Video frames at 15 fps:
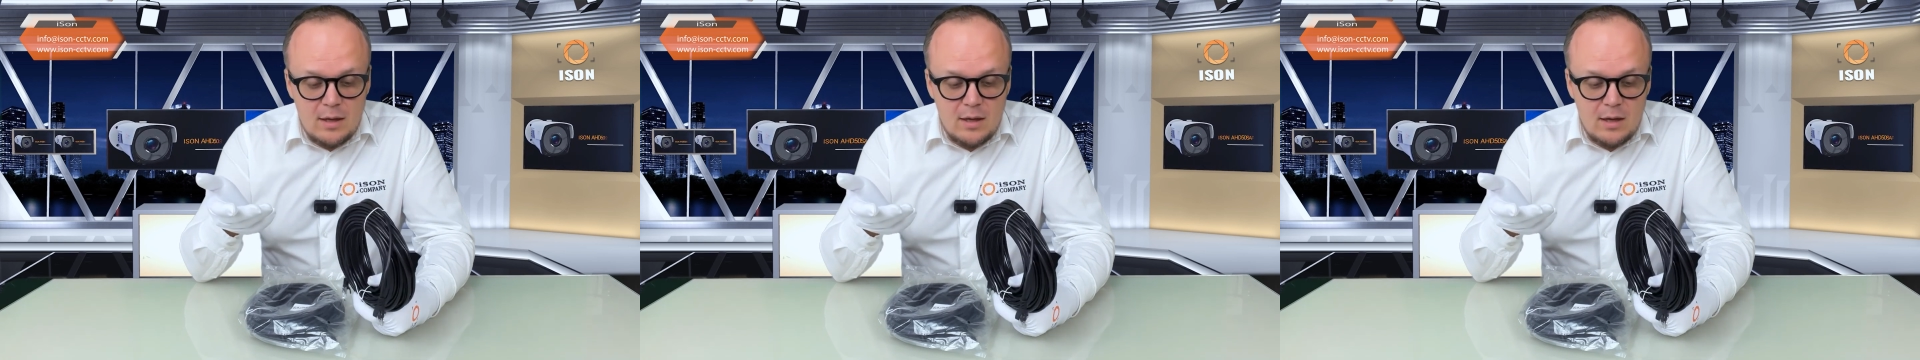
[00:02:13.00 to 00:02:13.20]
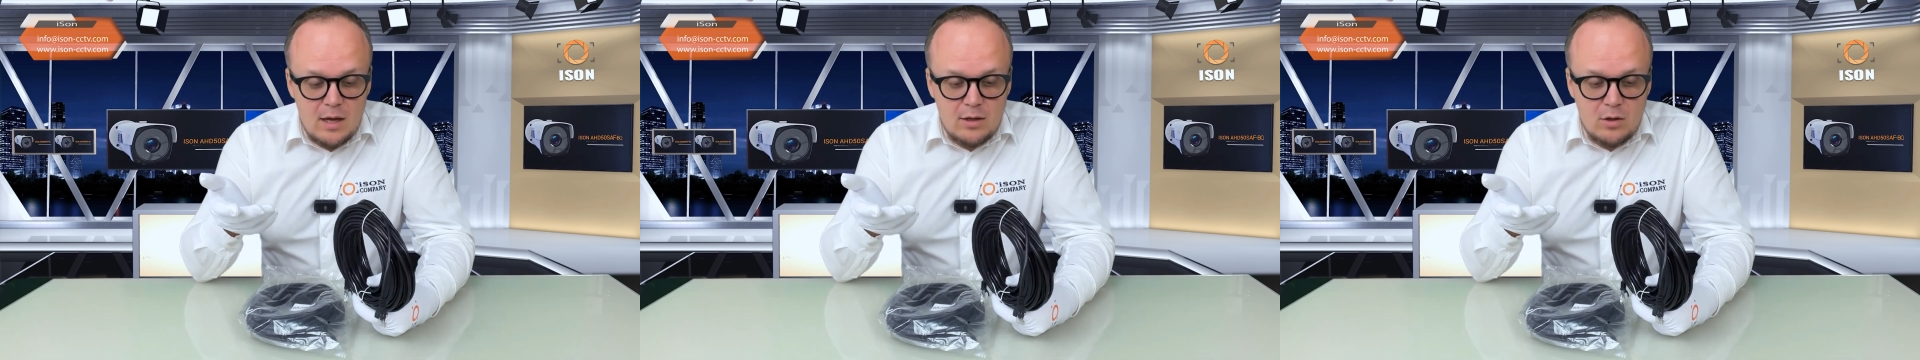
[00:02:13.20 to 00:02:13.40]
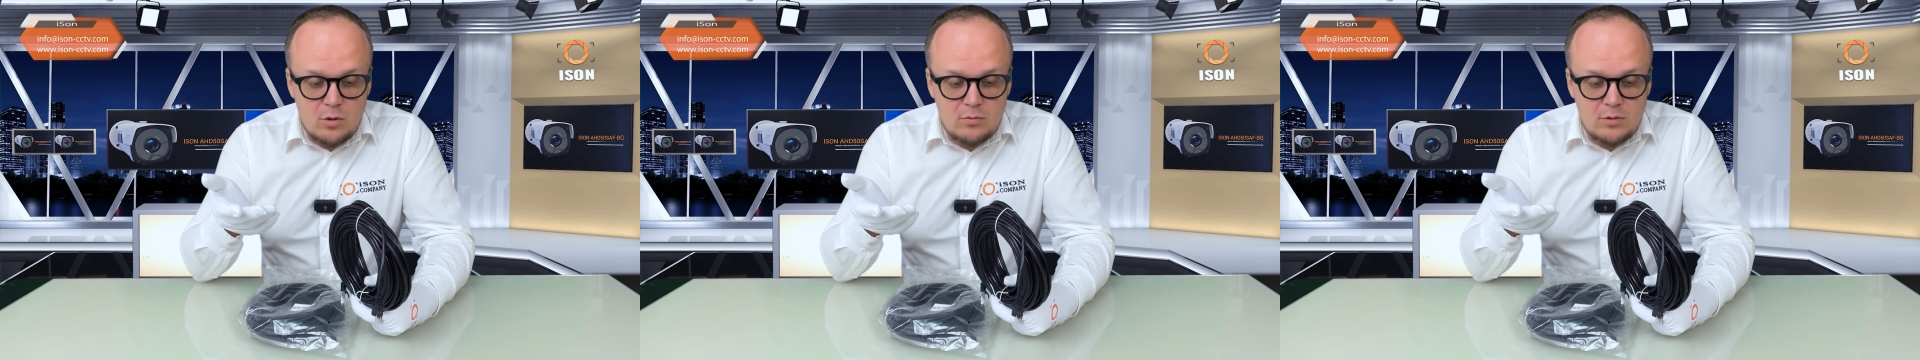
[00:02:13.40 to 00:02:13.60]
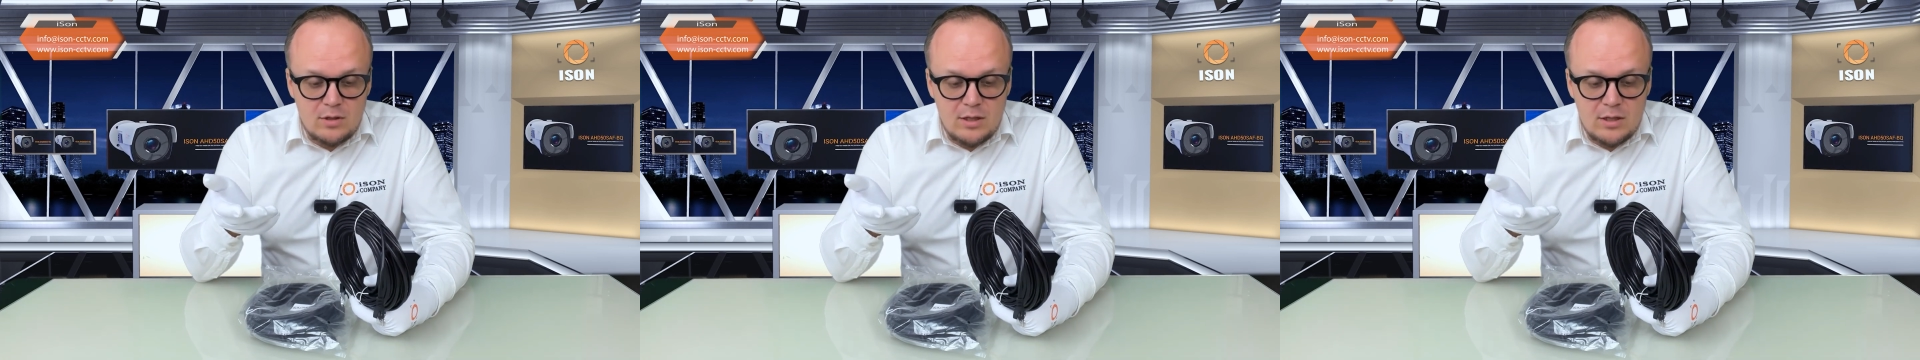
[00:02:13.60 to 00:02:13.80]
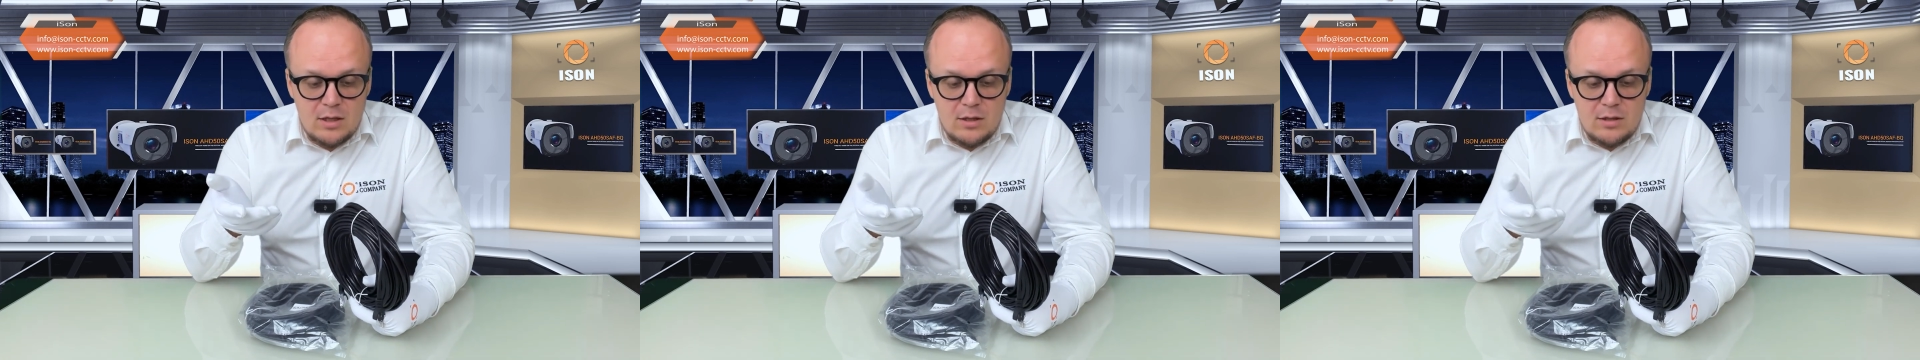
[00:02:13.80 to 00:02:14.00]
and over
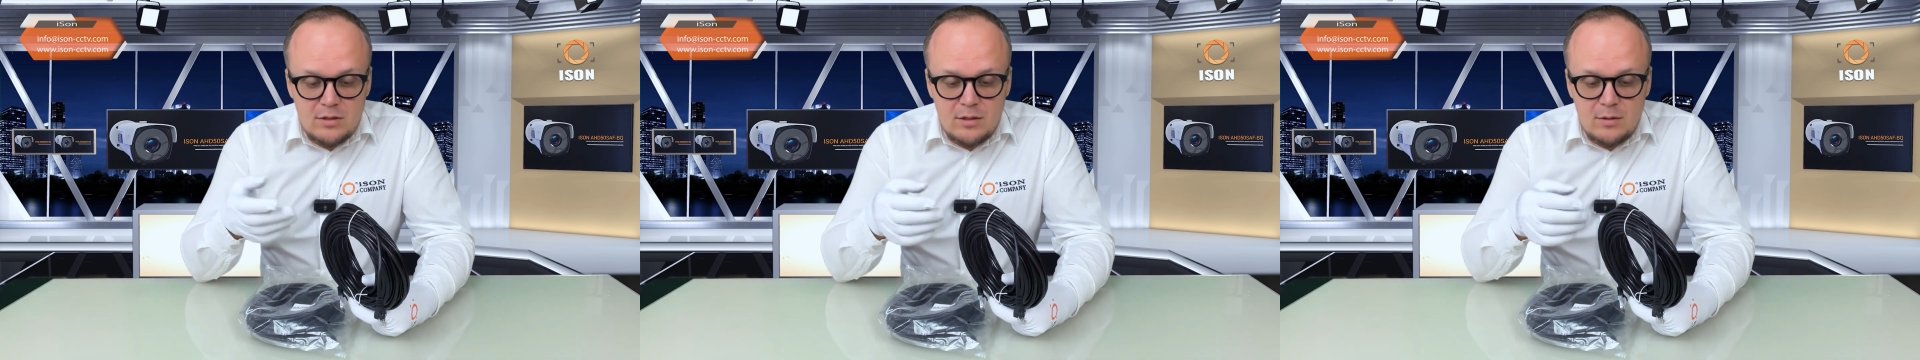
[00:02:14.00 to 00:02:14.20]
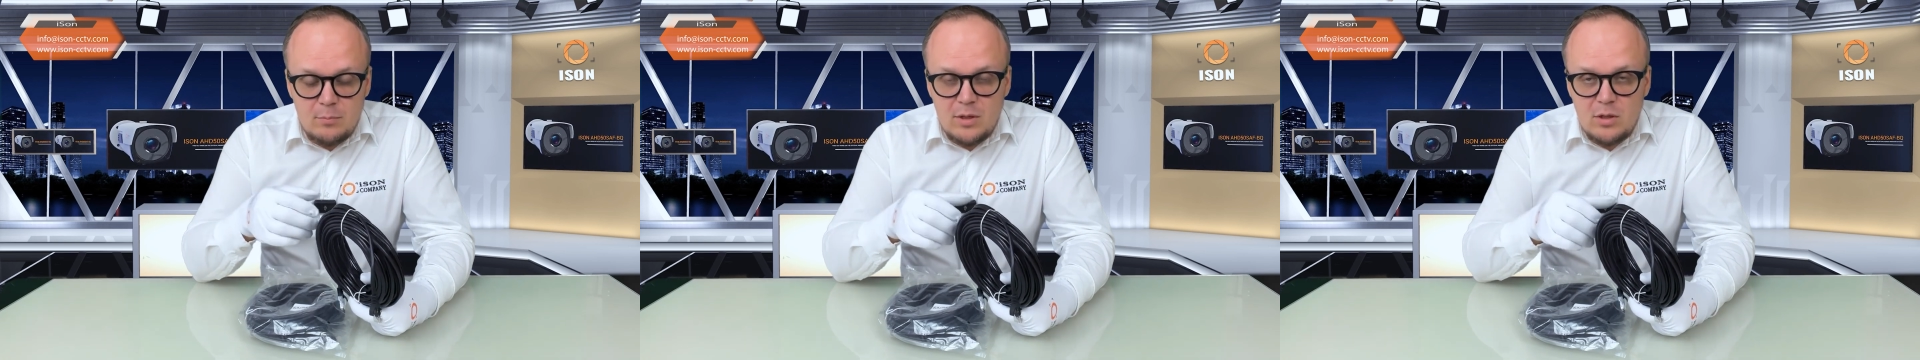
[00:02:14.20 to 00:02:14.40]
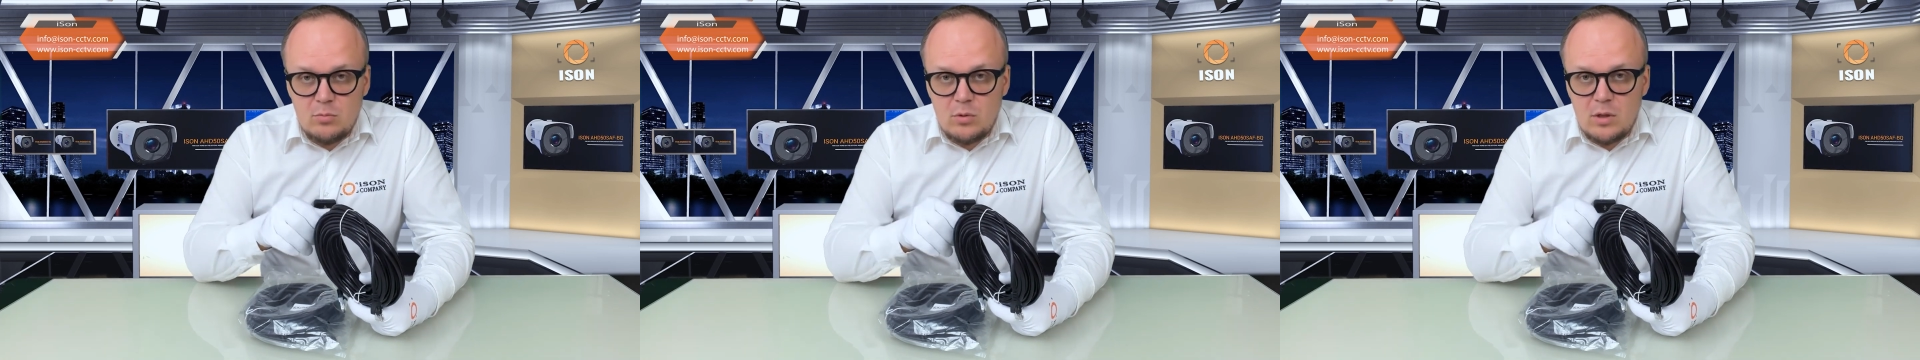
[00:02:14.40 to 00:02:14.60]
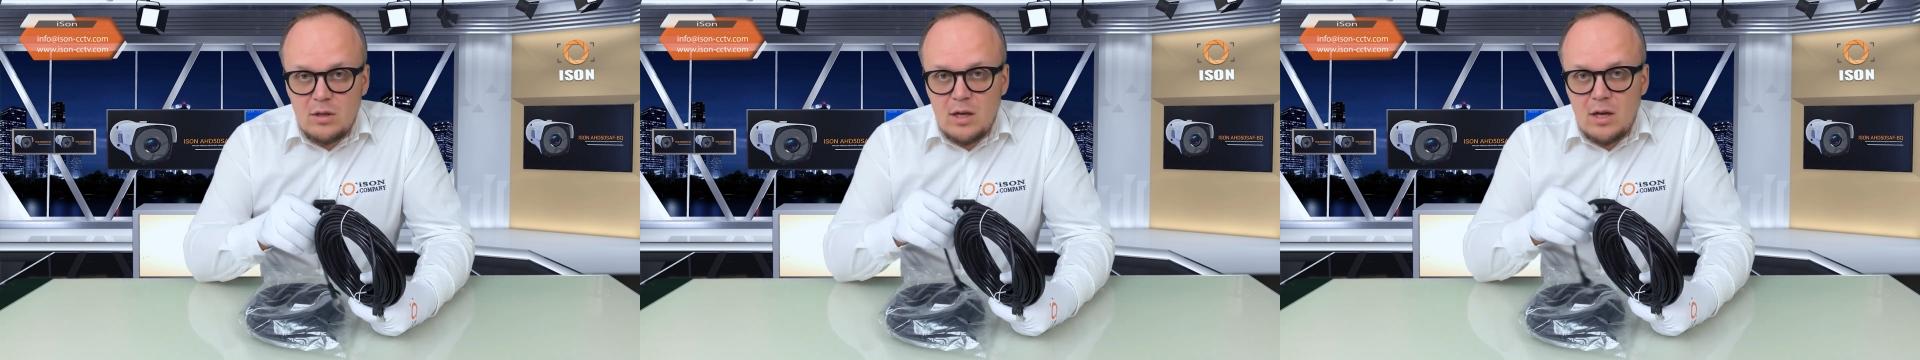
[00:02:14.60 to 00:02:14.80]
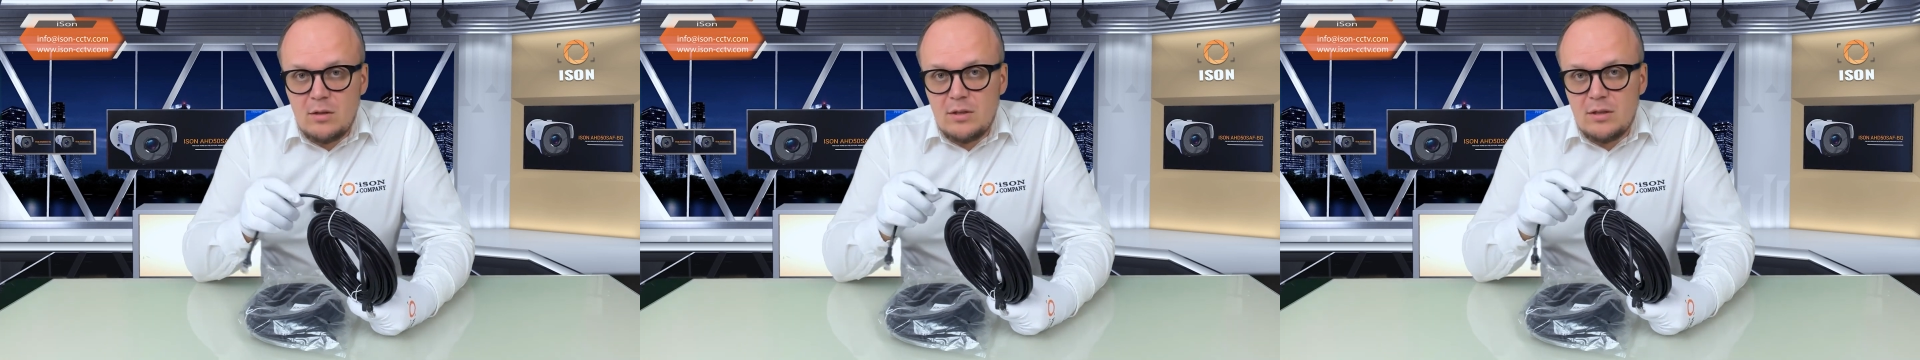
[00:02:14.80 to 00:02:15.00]
the years it may
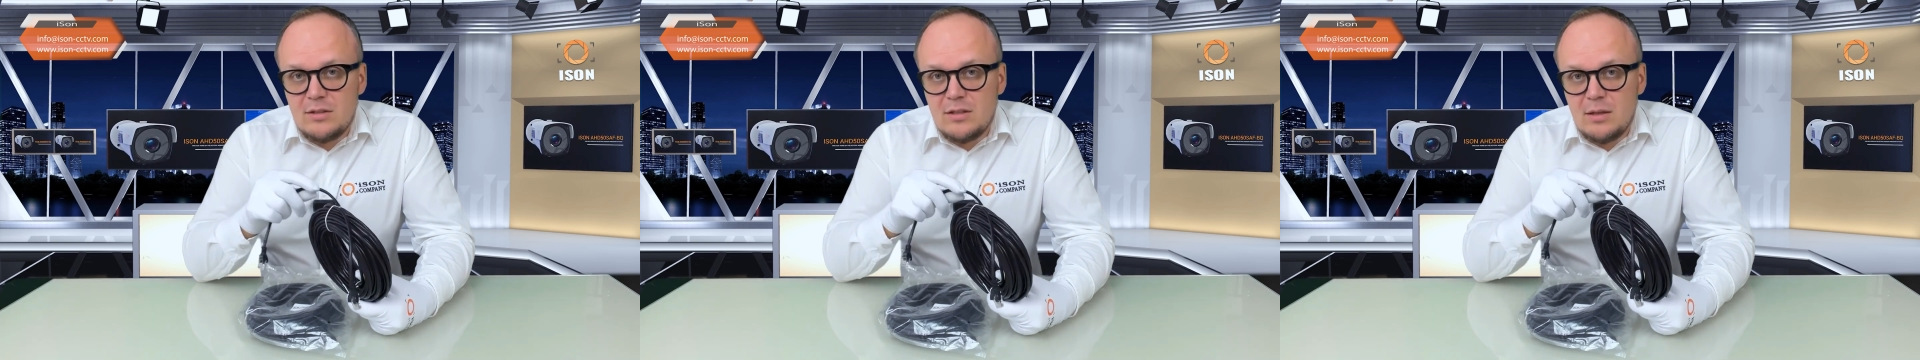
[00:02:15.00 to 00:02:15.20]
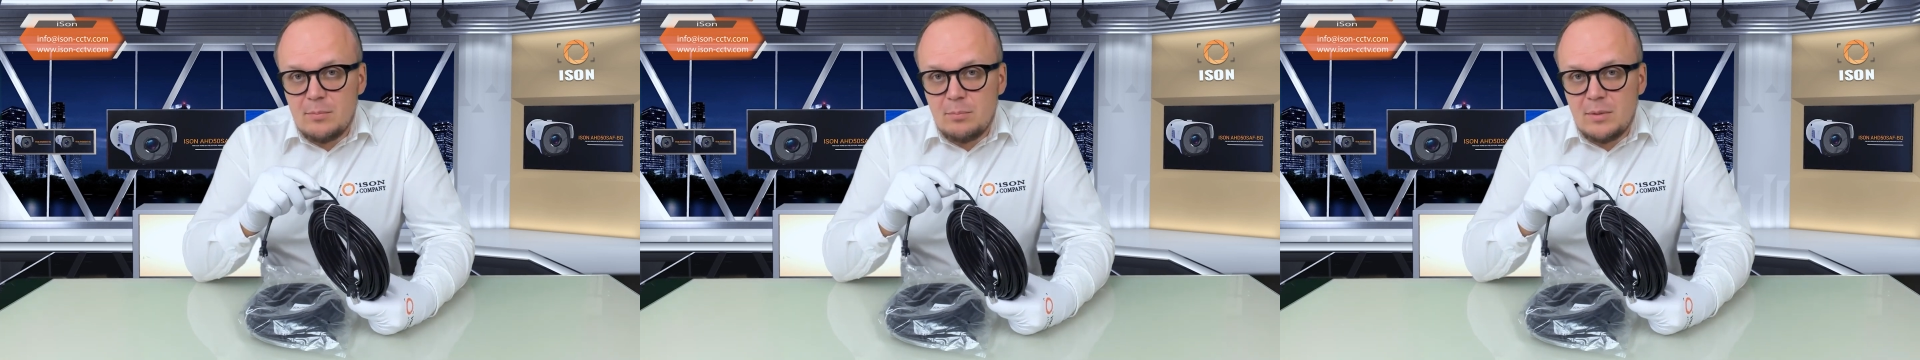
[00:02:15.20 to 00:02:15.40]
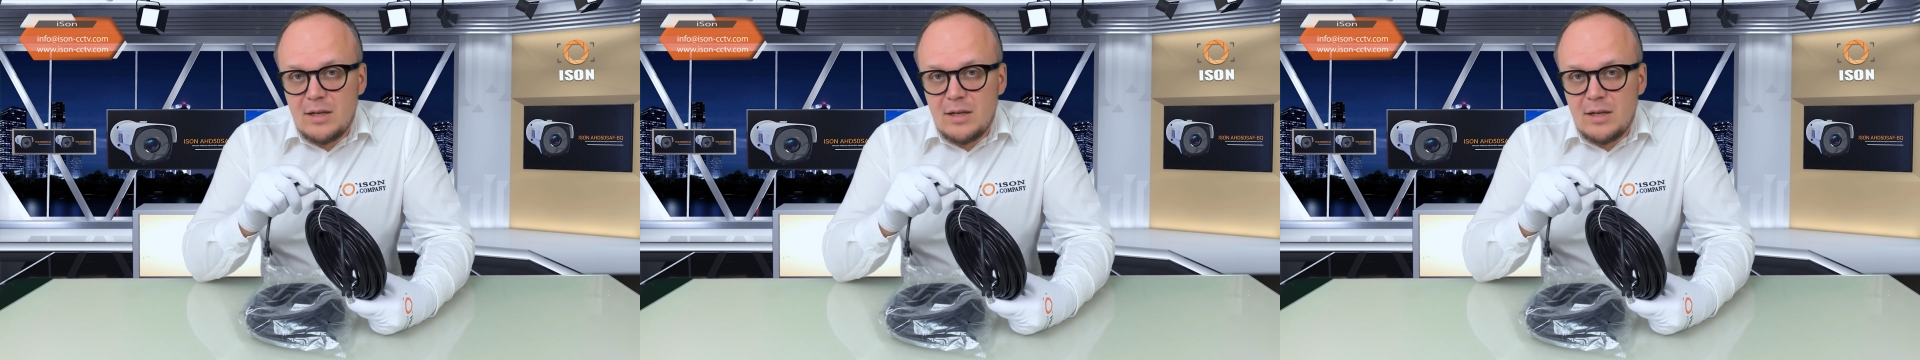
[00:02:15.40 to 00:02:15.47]
wear out in some